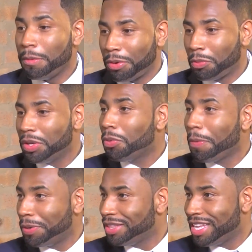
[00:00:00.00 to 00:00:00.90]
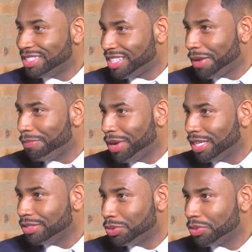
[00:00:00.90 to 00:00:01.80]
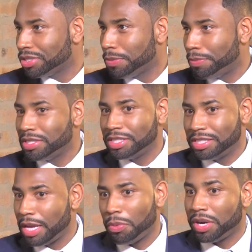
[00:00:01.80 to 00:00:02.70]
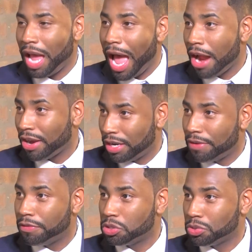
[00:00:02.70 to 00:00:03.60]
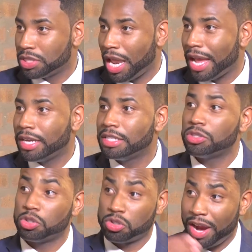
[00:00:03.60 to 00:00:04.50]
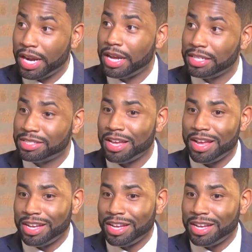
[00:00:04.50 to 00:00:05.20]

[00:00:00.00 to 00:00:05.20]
But we won't put that same money towards a business that would hire individuals like us, train us,